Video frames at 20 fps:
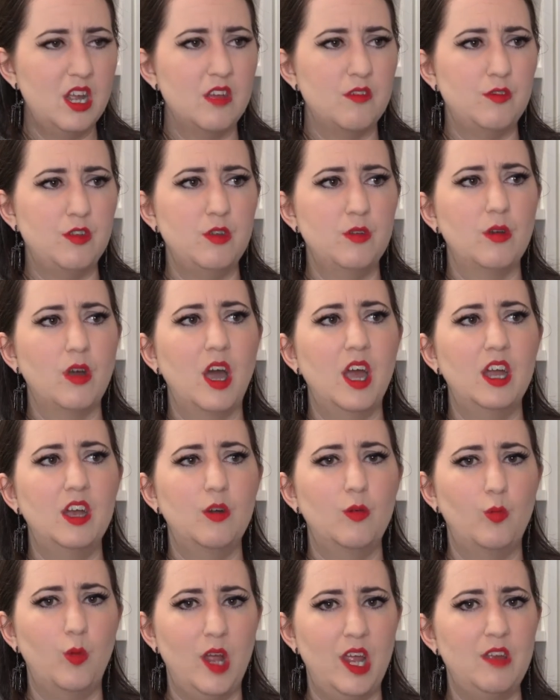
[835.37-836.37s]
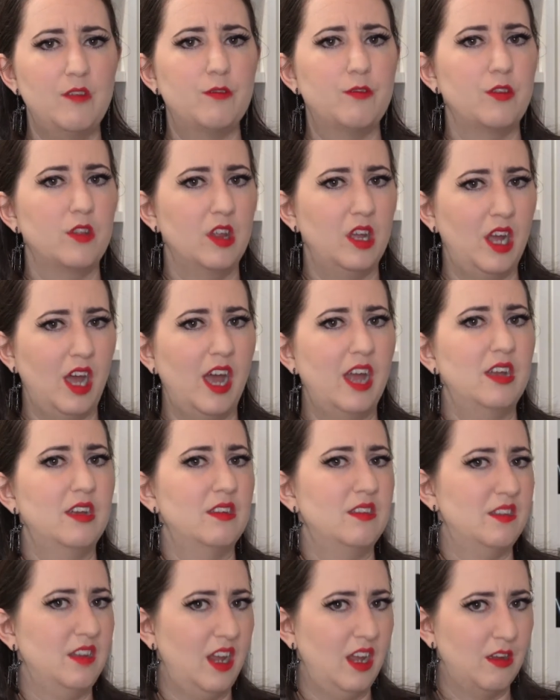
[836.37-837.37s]
if you kind of wait for the guy to
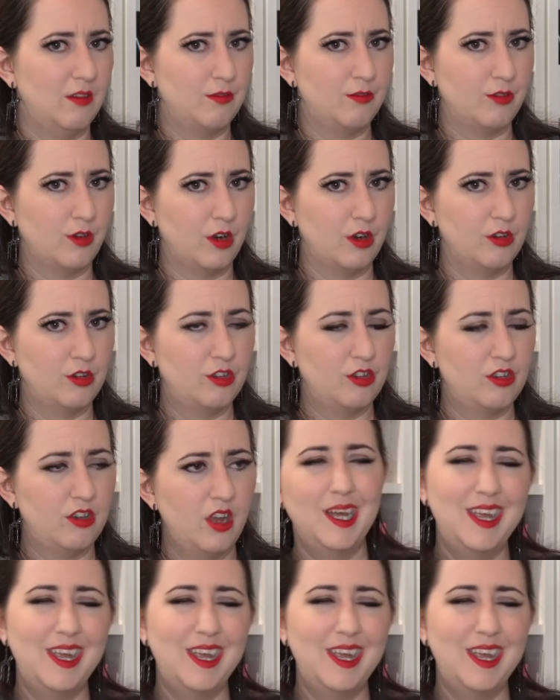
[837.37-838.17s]
say it first.